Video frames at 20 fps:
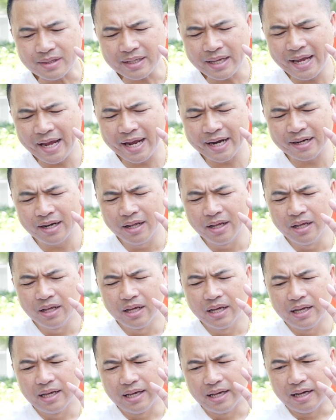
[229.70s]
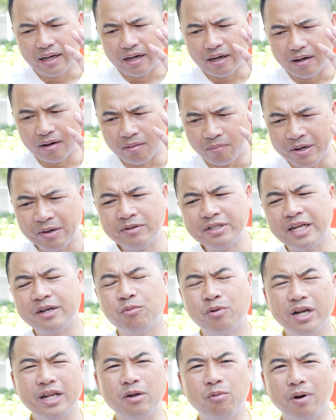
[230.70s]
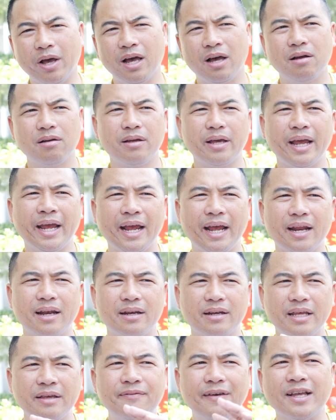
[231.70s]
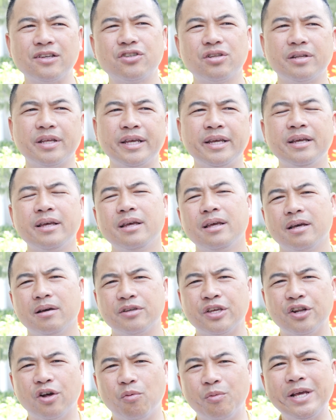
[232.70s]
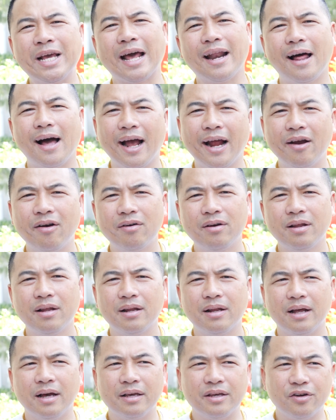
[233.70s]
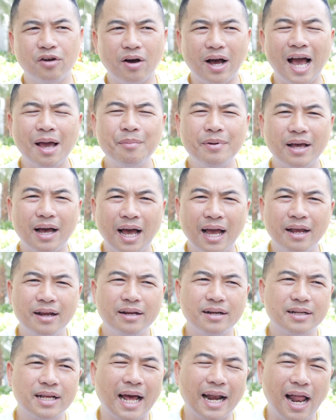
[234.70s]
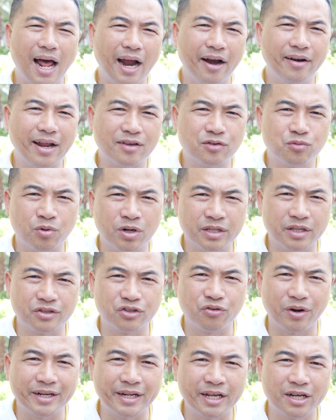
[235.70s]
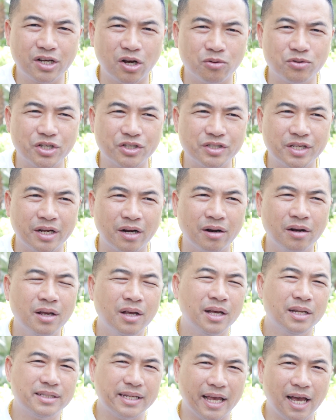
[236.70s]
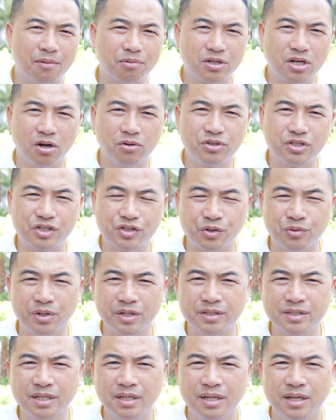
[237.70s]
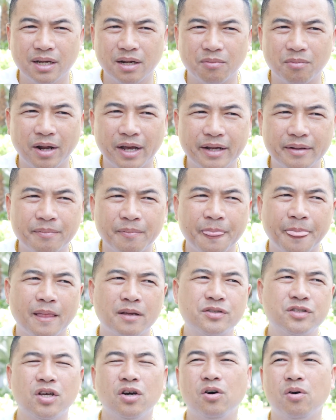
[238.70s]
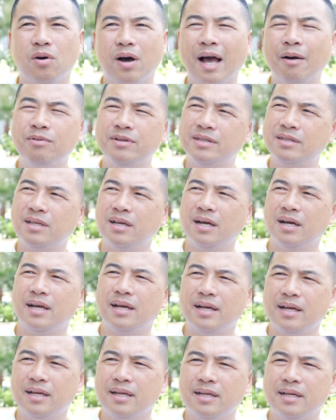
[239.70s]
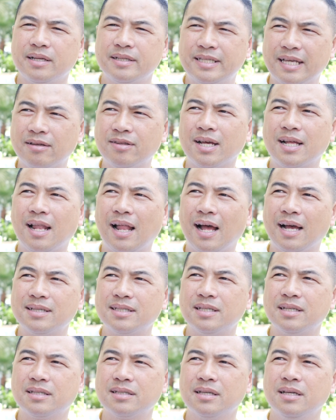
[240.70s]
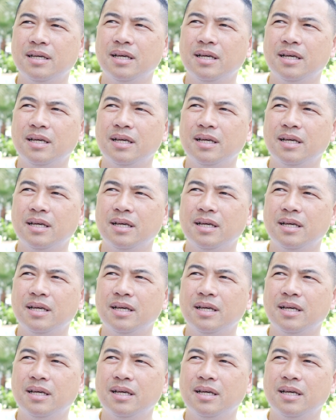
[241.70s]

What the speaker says: and we did really well, and eventually, we got hired. I got hired as one of the trading coaches there to help coach students, right? So I would sell the classes,